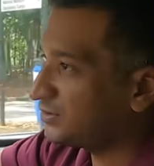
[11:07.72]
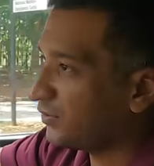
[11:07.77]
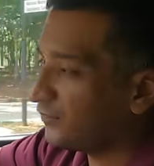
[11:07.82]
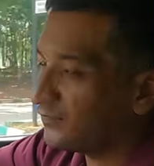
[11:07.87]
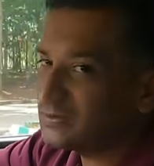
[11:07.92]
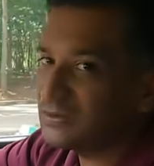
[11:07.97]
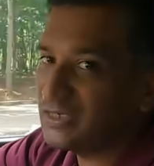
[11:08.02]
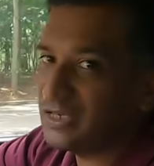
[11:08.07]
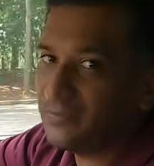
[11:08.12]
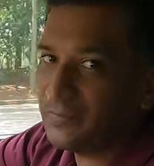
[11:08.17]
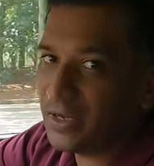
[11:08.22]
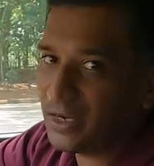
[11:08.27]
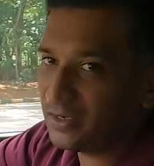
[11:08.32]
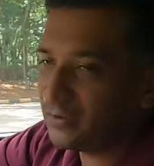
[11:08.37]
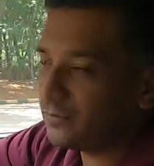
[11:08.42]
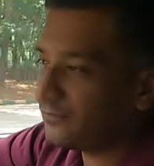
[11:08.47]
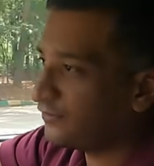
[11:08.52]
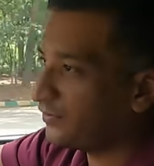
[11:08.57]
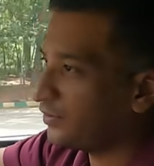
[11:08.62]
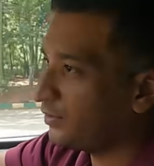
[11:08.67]
is obviously
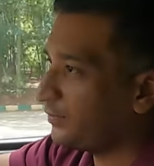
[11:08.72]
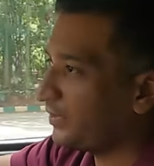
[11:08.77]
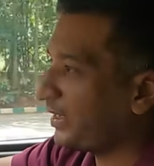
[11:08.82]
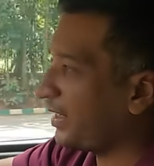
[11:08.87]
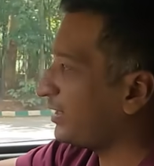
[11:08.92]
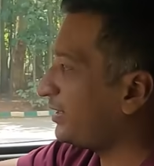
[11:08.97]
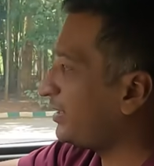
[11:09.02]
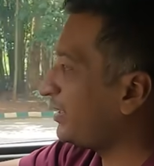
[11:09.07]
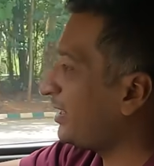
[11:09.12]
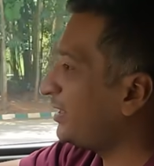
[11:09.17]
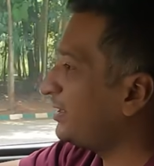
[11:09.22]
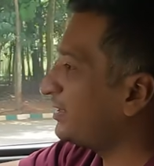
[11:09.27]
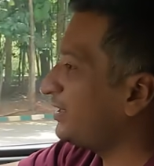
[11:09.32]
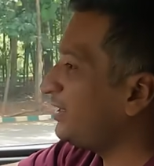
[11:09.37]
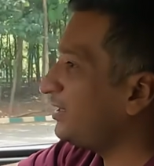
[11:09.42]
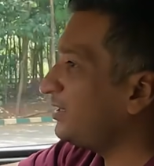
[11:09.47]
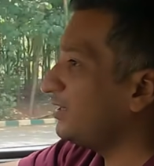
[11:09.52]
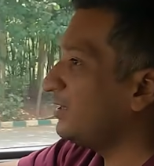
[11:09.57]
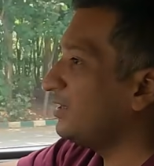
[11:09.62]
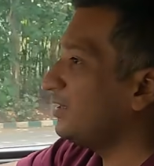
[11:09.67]
meant for
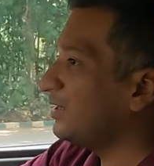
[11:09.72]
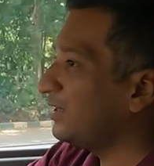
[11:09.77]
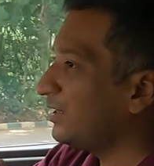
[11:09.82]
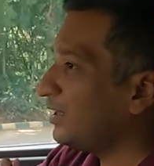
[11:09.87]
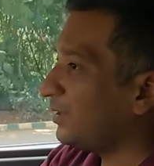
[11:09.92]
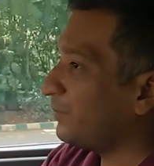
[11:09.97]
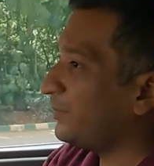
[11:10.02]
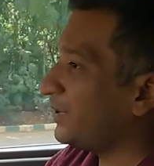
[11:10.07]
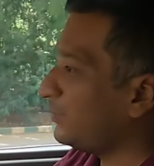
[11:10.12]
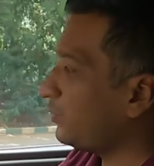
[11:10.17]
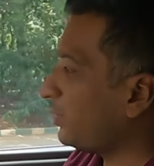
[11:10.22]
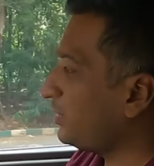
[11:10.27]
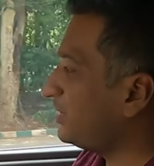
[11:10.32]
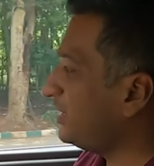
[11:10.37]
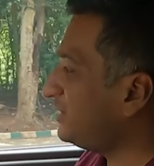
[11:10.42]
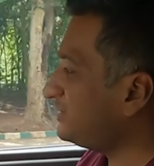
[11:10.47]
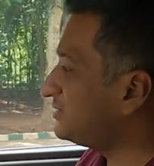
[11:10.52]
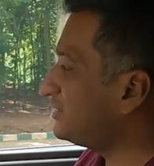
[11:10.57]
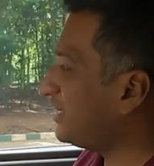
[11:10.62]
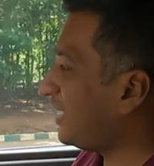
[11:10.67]
practicality. But what
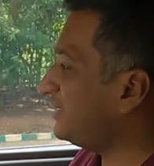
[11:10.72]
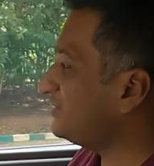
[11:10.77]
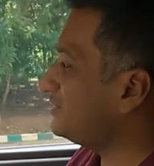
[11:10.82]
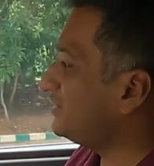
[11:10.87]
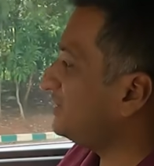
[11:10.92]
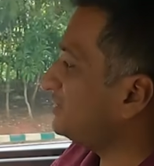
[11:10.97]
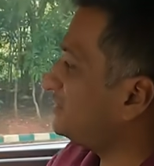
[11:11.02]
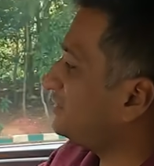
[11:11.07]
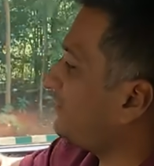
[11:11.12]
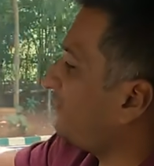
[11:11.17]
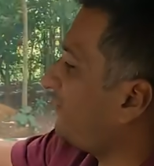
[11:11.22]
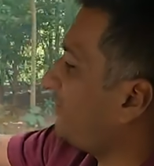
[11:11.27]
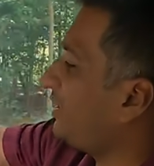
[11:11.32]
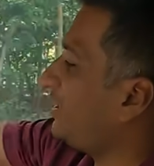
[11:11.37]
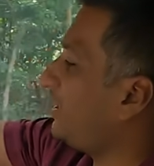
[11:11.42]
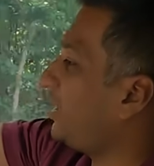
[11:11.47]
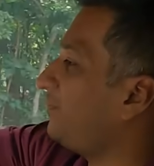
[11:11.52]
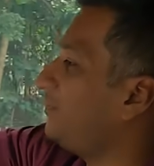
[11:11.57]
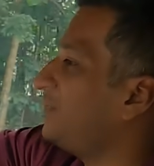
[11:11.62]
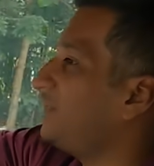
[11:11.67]
this does is
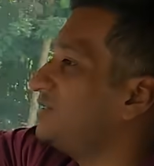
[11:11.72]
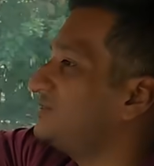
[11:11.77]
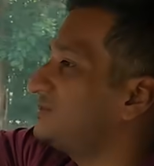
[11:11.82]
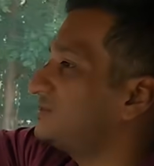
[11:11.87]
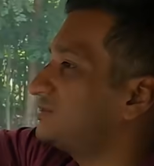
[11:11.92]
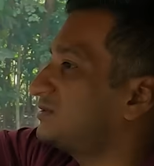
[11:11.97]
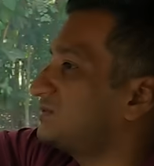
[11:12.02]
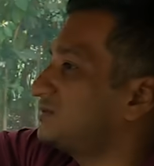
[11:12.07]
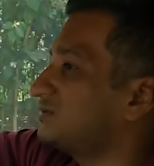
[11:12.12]
free up this